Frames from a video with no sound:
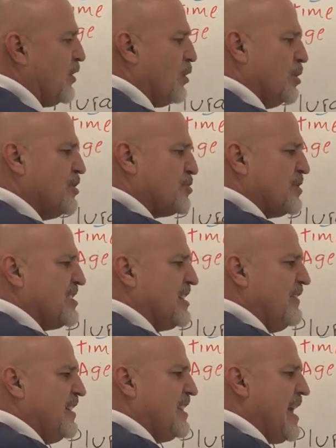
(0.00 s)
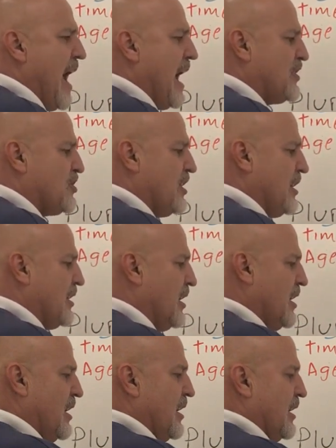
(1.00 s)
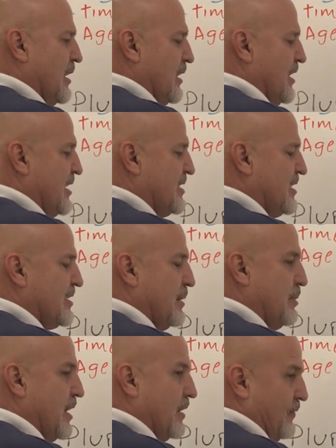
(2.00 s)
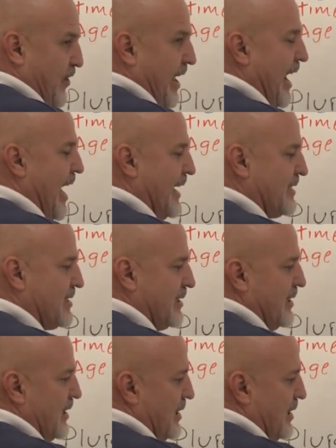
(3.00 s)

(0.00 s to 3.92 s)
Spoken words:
And who is receiving the action? This is the verb, elect.